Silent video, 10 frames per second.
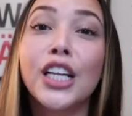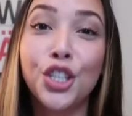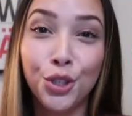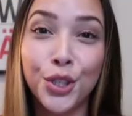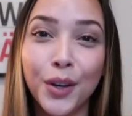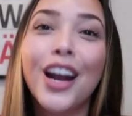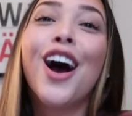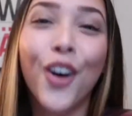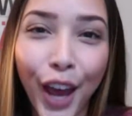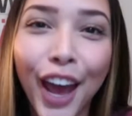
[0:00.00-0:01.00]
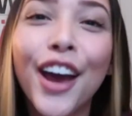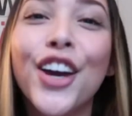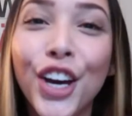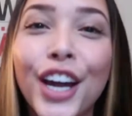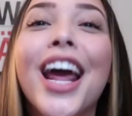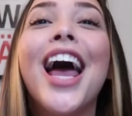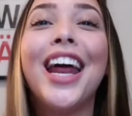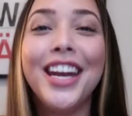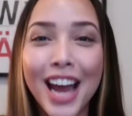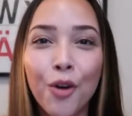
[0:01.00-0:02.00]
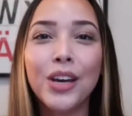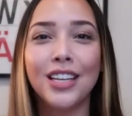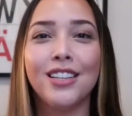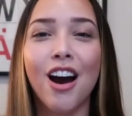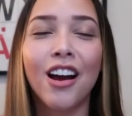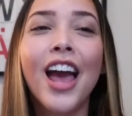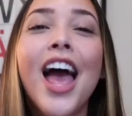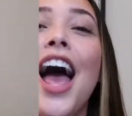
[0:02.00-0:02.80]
Did you do it? Okay, good. Now we can talk. I'm